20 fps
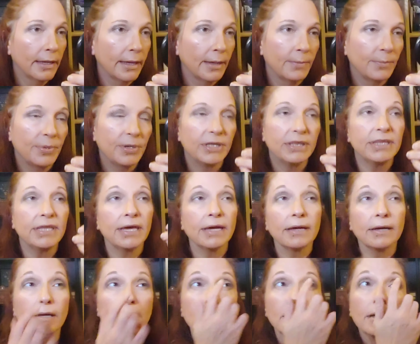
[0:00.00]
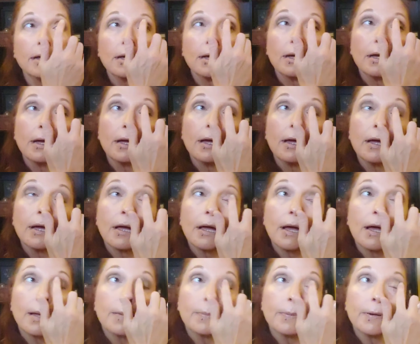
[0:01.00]
and put that
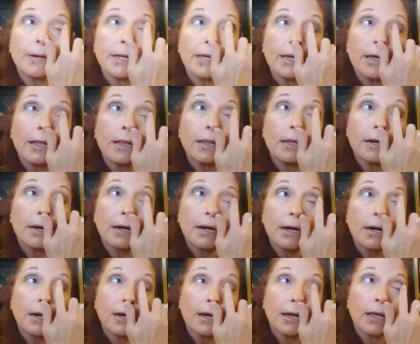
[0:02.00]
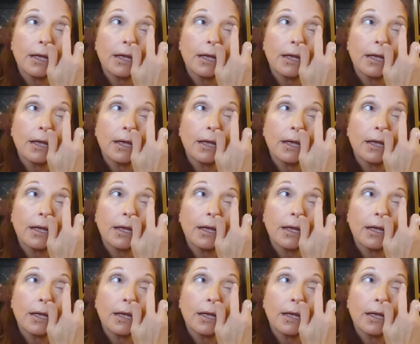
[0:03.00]
coppery color